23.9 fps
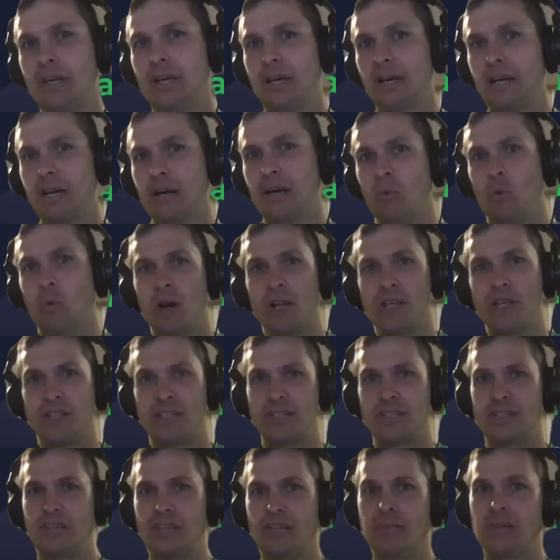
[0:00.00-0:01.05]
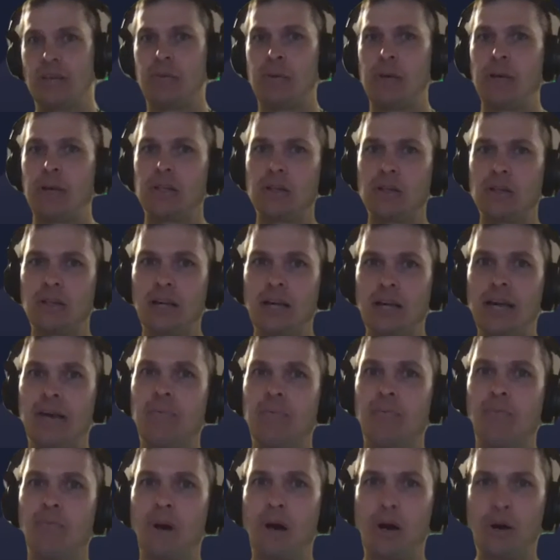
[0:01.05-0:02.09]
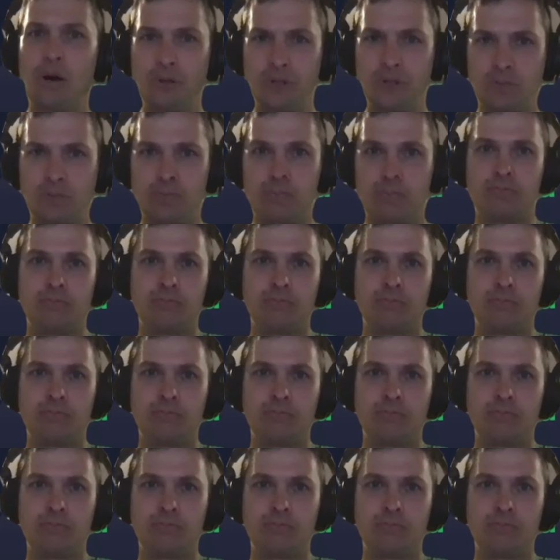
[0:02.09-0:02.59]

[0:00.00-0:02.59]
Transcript: Uh, what does a team dynamic look like post?